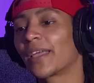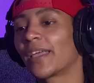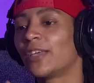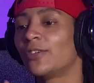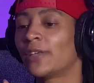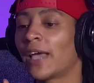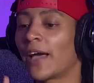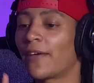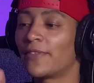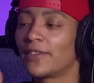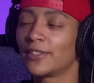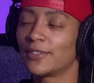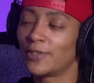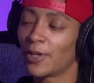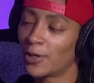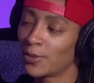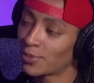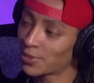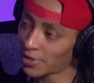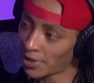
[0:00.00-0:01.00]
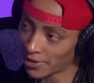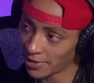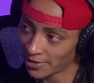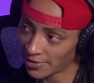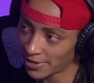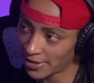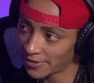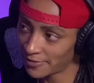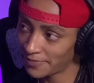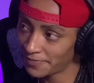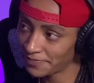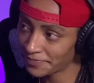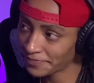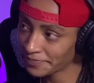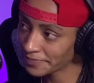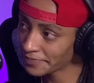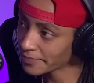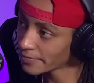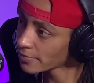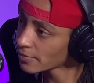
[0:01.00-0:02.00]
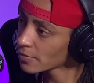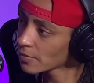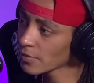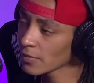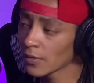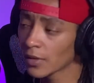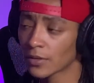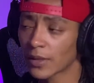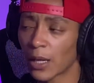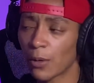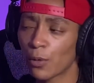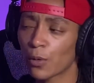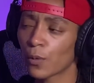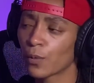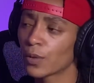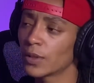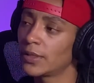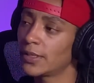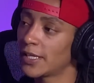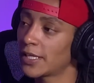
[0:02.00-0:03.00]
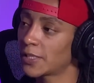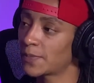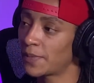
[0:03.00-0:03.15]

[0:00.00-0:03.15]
He had these dope shirts. They were really